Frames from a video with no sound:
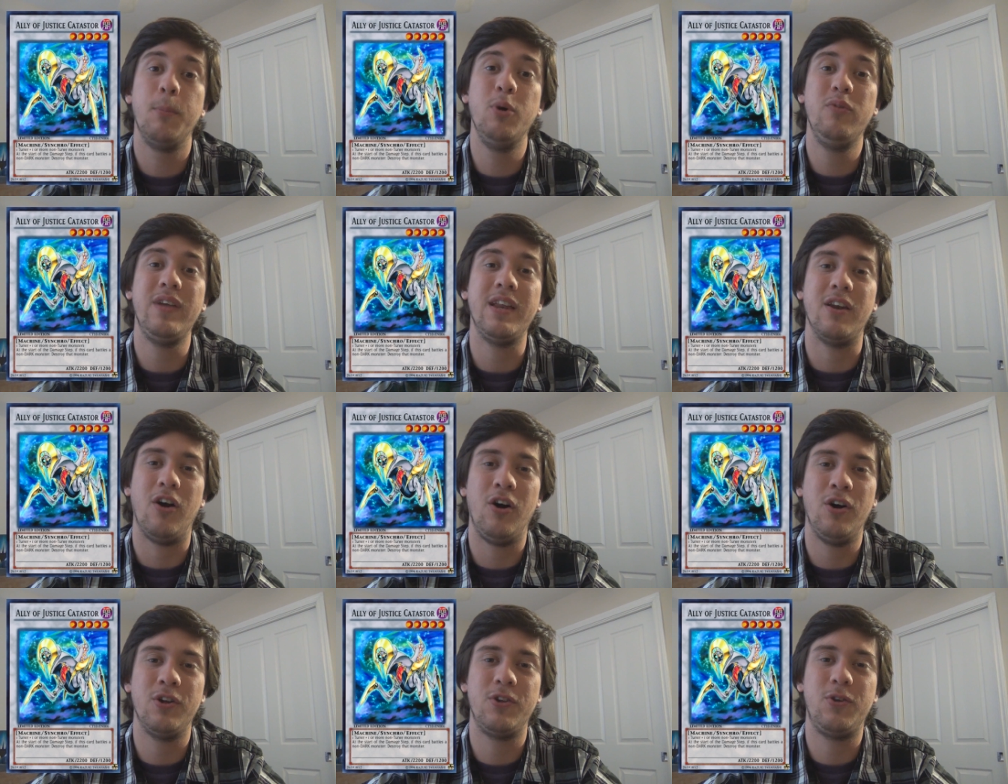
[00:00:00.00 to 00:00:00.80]
Moving
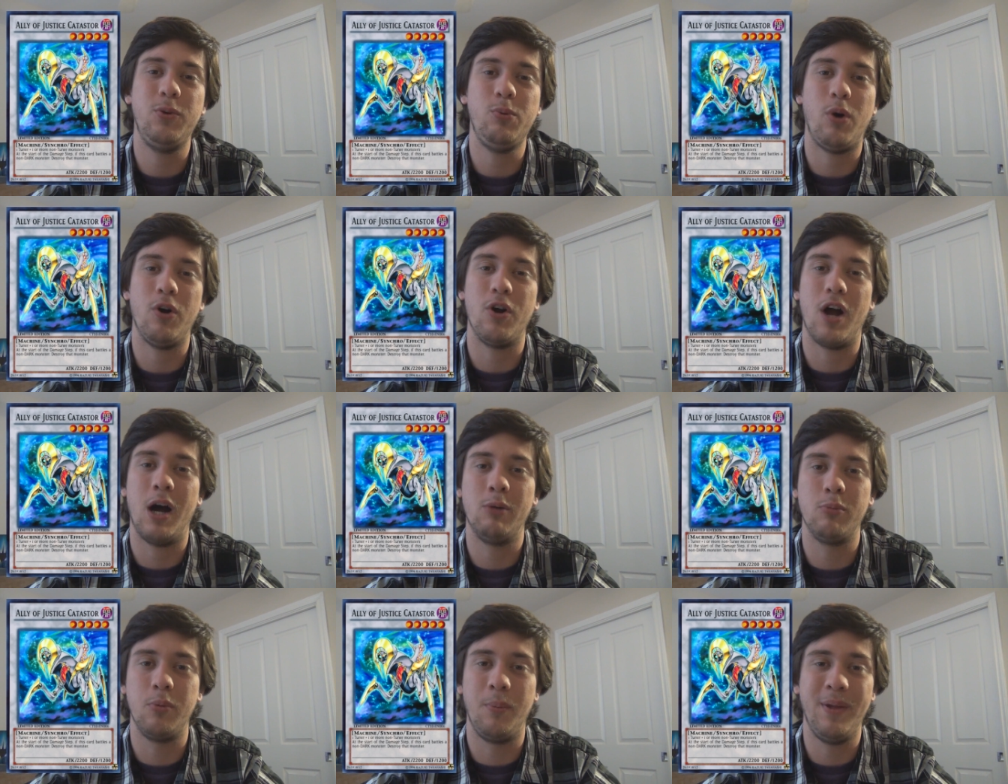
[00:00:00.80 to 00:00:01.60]
on to our
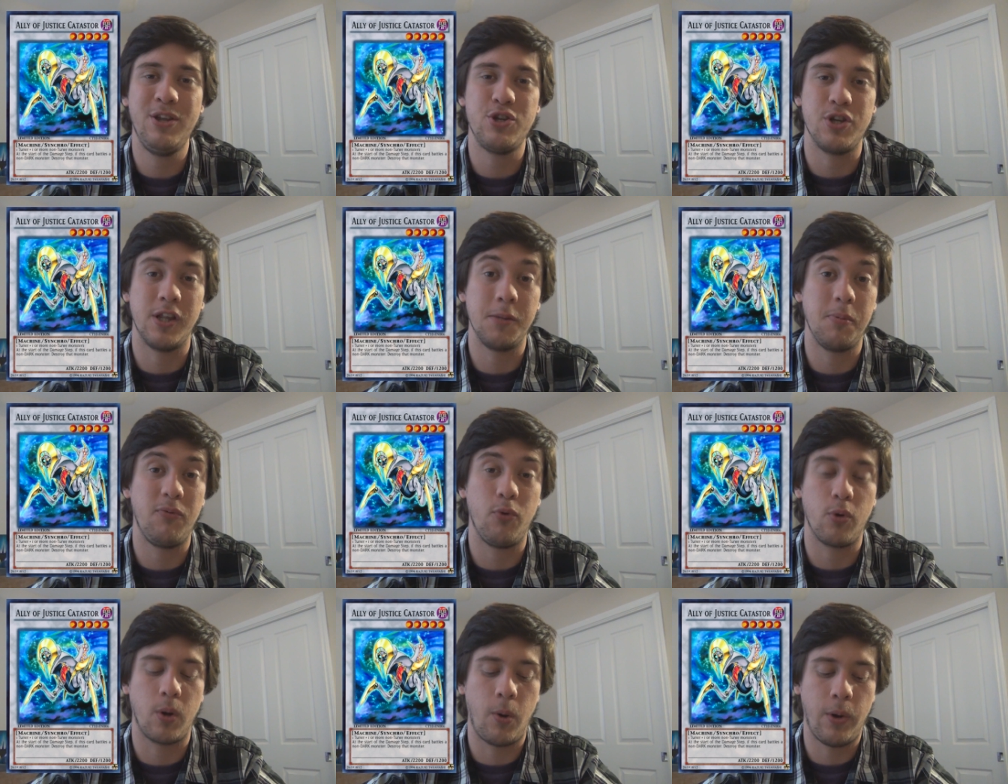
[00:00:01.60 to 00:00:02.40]
honorable mentions
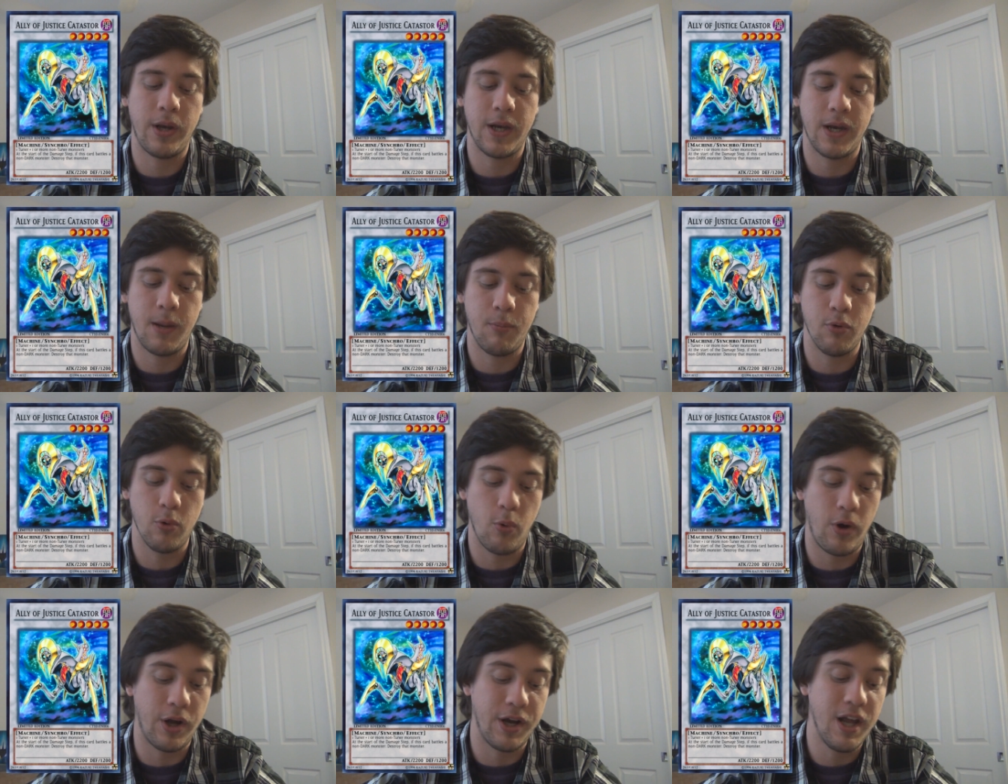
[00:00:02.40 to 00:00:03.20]
before going to
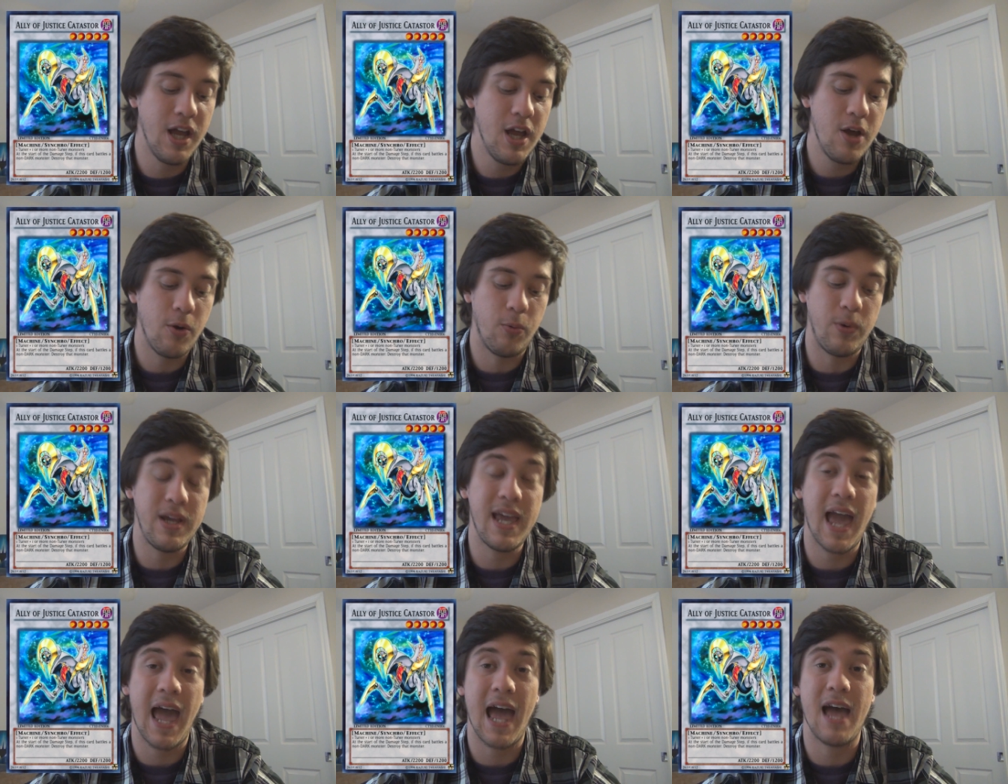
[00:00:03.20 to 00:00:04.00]
number one,
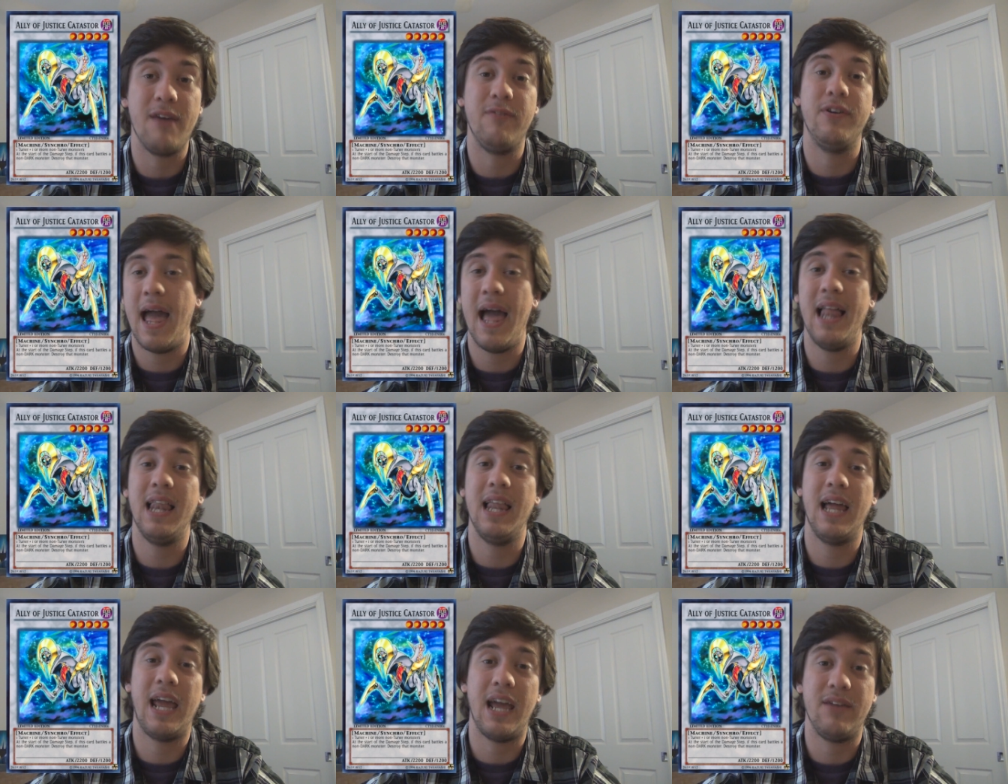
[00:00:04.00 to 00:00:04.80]
we have
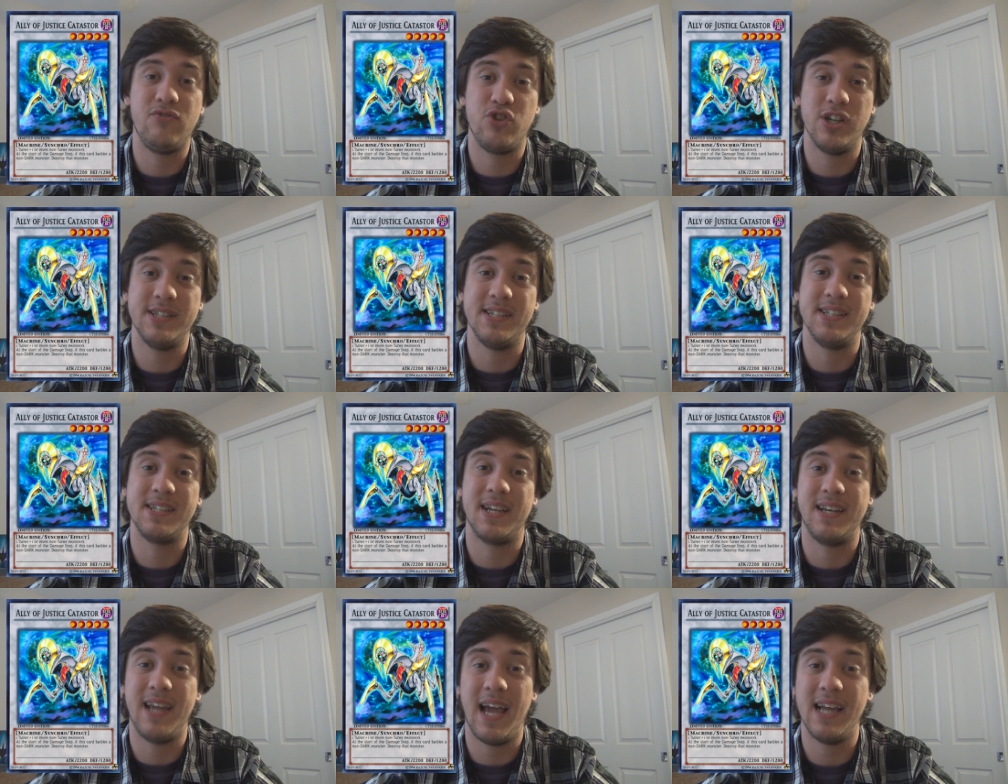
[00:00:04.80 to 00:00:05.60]
Ally of Justice
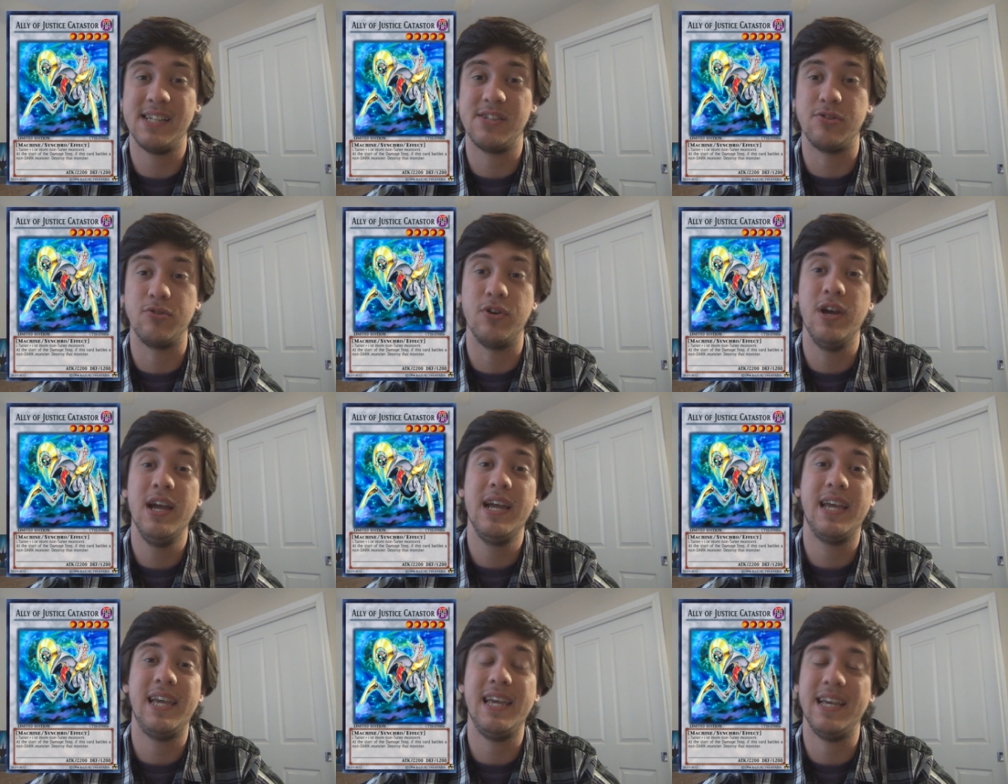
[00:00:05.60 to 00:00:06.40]
Cataster.
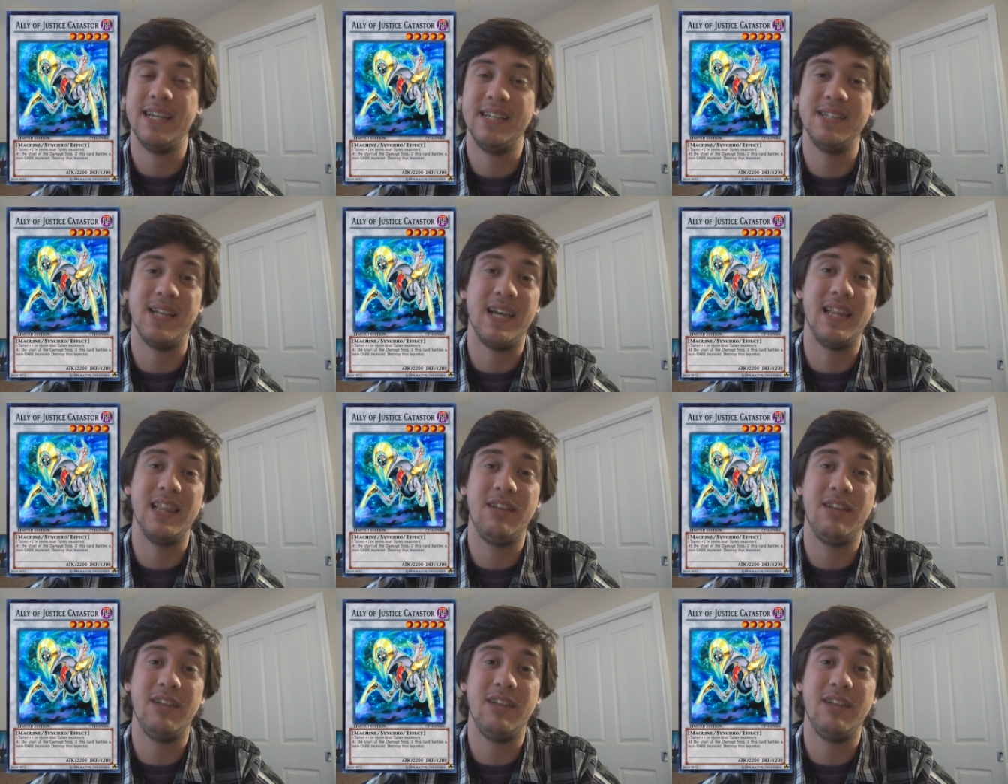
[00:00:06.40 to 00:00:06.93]
He is a